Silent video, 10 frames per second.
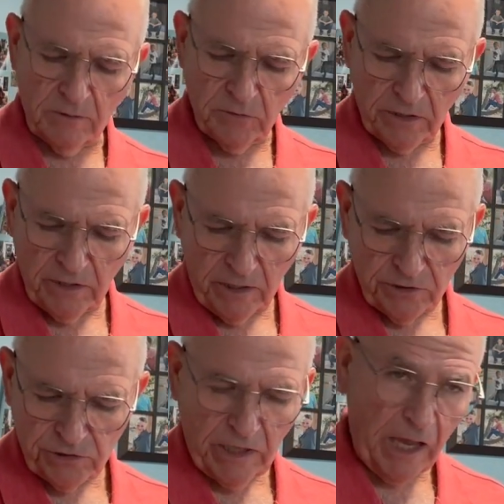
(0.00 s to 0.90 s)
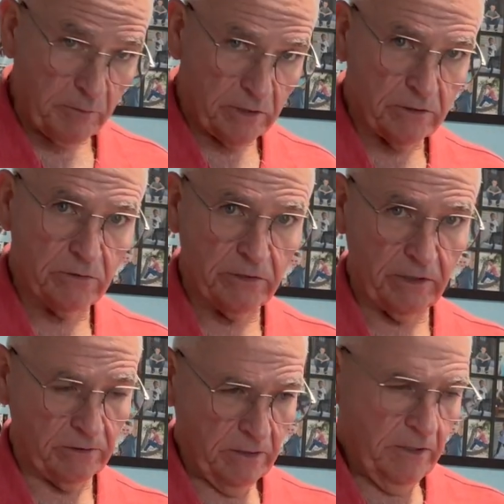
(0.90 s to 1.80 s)
I'm going to take a stab at
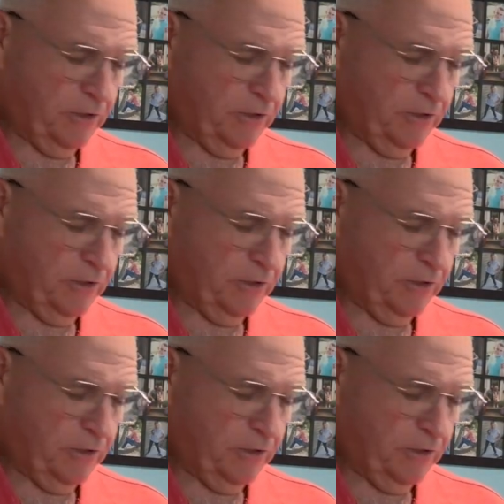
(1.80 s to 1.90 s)
doing